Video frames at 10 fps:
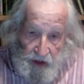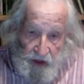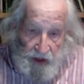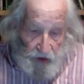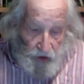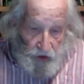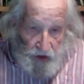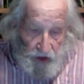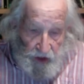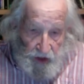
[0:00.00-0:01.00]
and
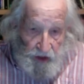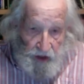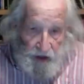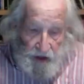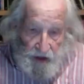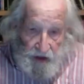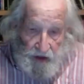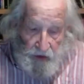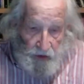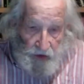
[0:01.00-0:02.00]
could lead
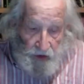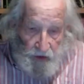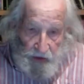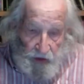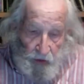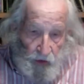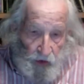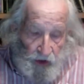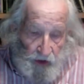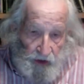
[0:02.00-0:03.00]
to a terminal
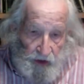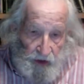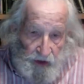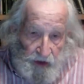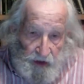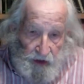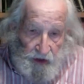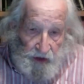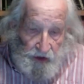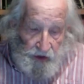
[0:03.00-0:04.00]
war.
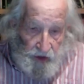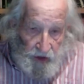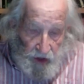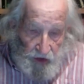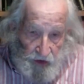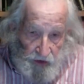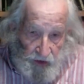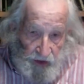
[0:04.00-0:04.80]
This is another threat.